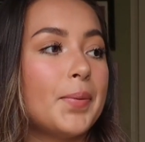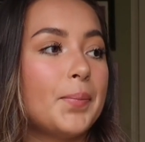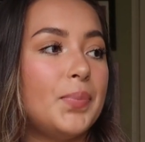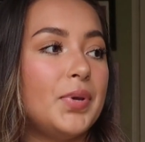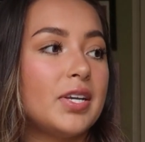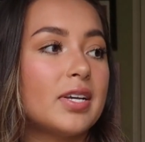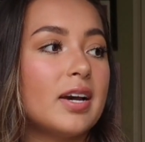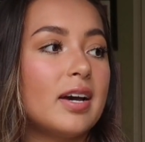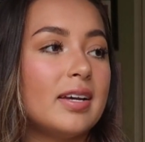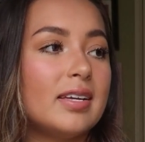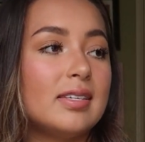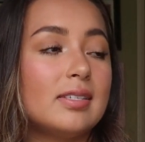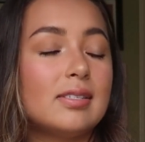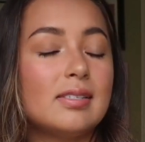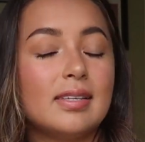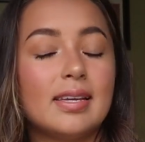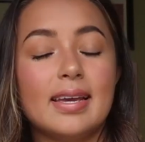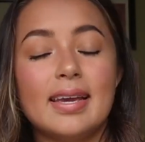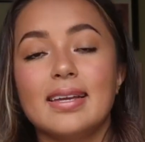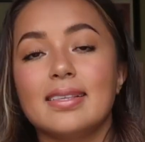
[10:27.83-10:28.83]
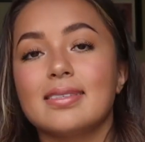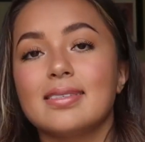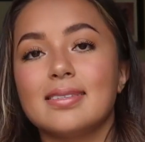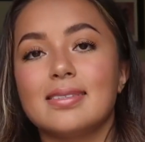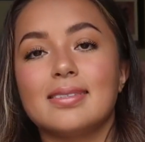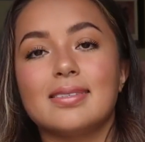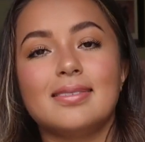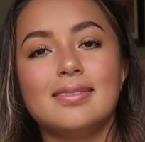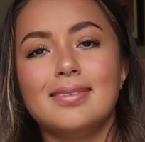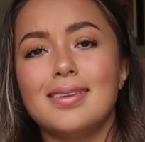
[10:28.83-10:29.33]
because
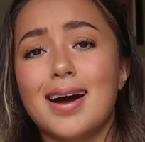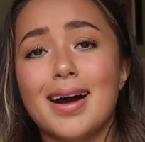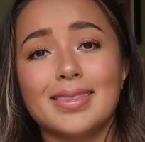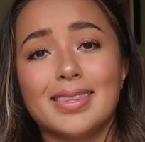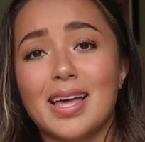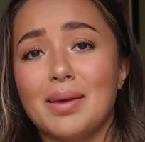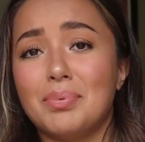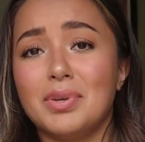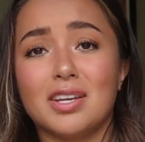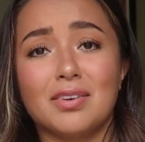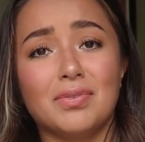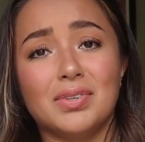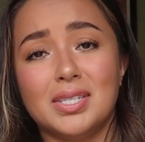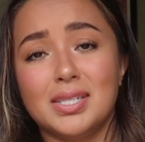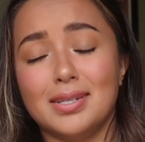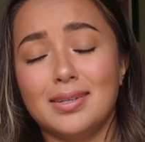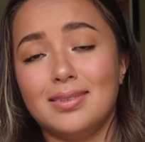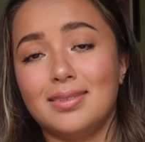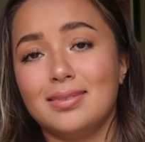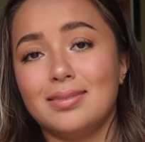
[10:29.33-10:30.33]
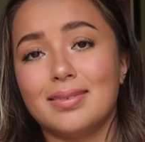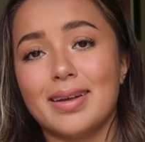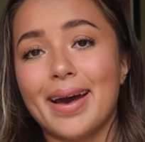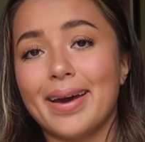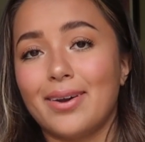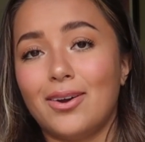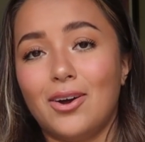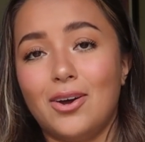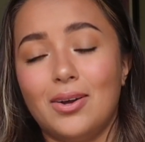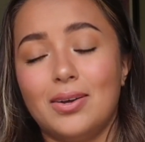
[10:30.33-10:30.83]
it's not that big of a deal
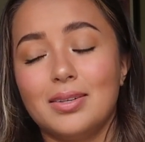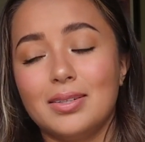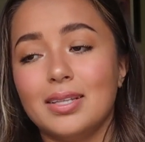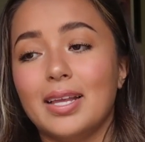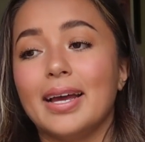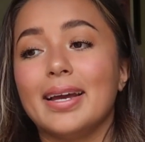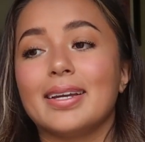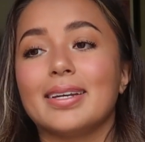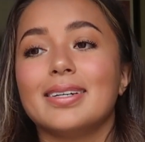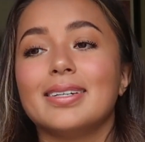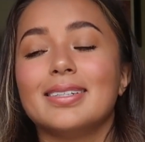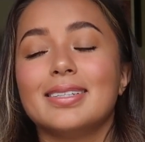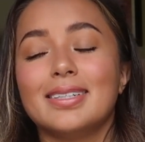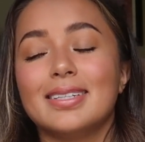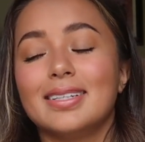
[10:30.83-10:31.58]
at all. Like,